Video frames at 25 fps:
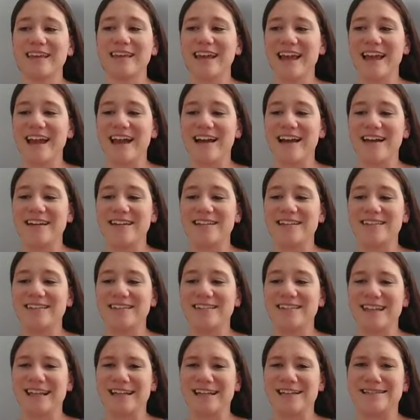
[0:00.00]

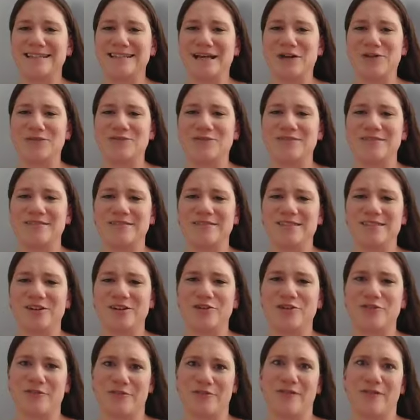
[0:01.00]
And that sounds
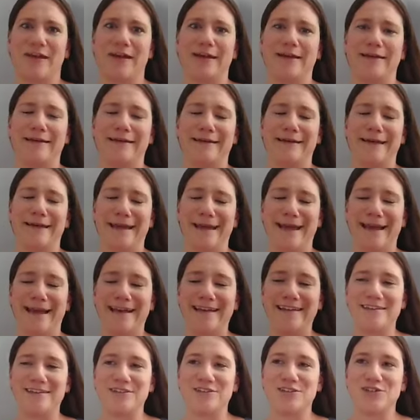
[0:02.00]
horrific.
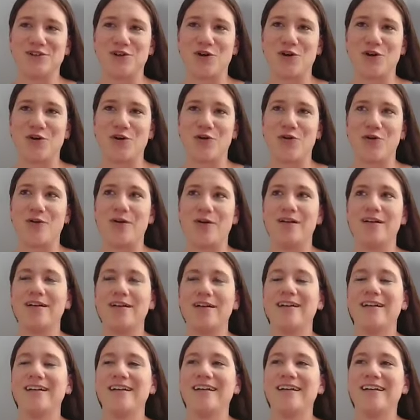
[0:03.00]
And so
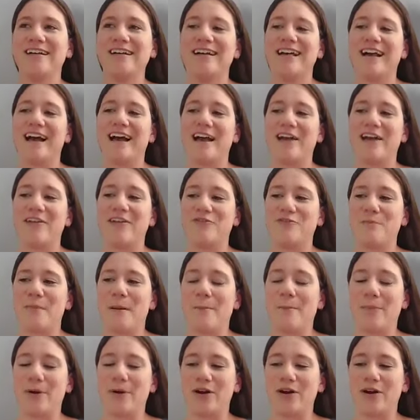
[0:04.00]
I
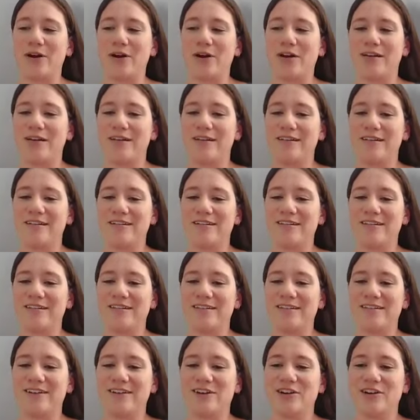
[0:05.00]
remember
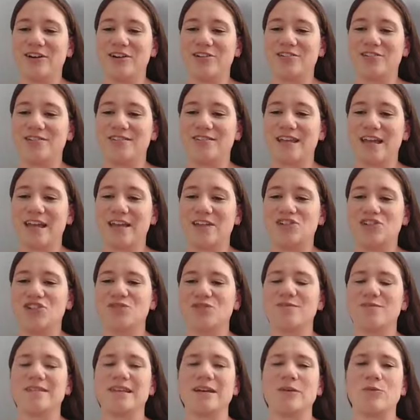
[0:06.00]
her saying,
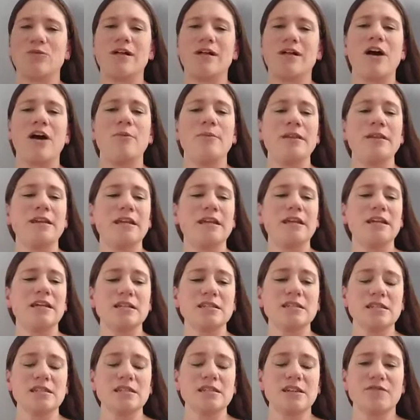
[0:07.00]
she was like, well, how many
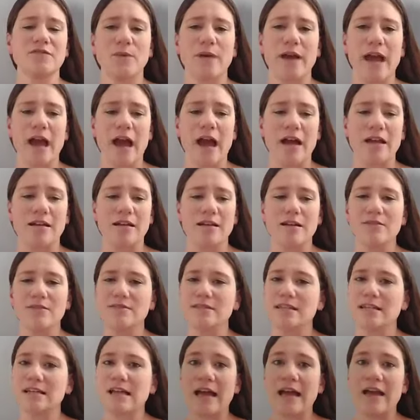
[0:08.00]
kids have you had? And I
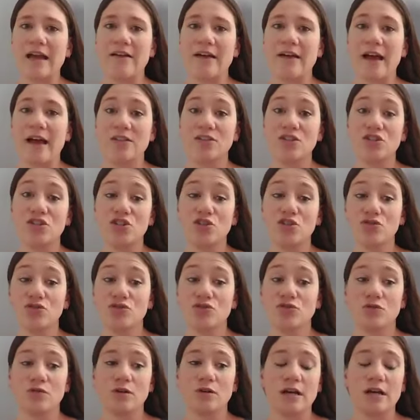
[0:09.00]
was like, I've had
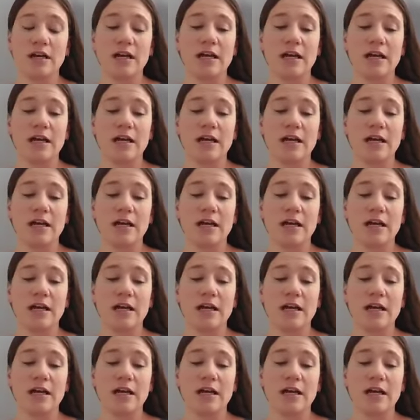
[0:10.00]
two.